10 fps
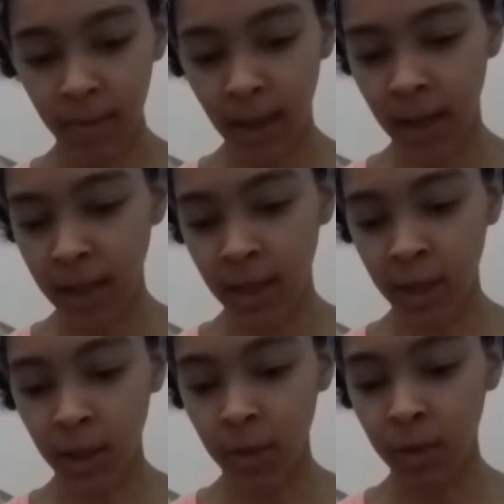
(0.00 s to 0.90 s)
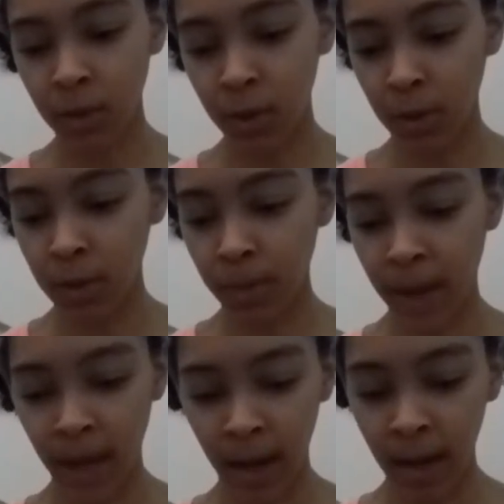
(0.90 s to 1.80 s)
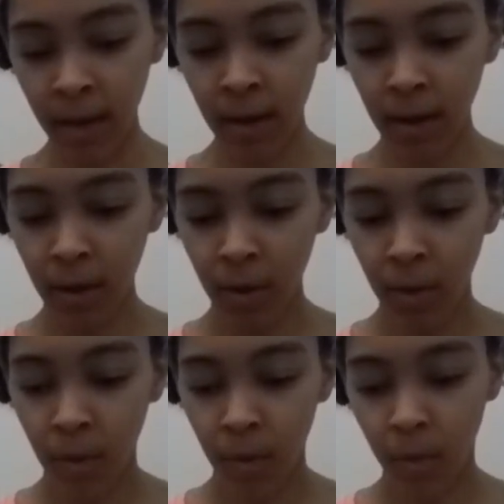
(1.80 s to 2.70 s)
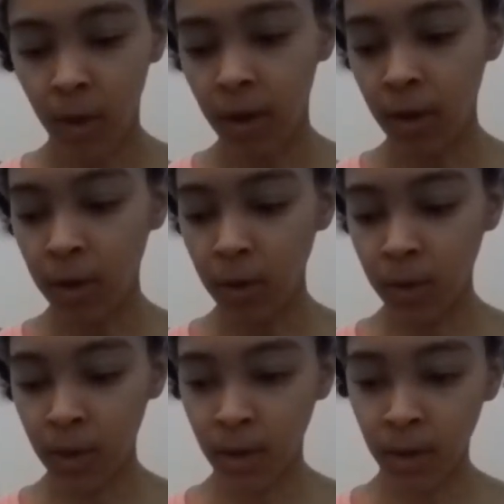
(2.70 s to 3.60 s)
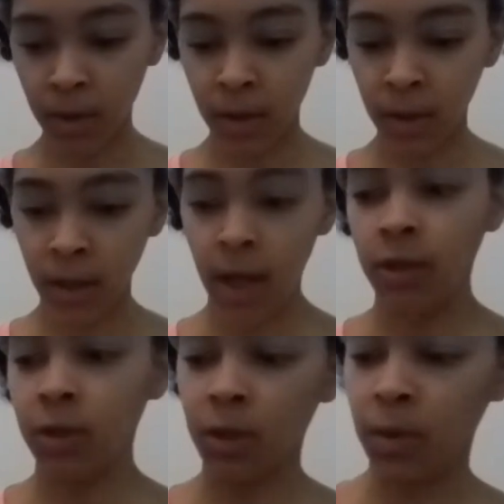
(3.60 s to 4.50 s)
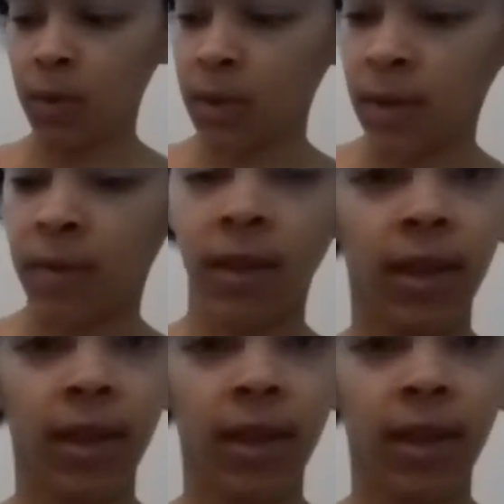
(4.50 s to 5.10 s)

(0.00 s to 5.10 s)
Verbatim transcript: Alexis Goes to Japan where you can learn and do different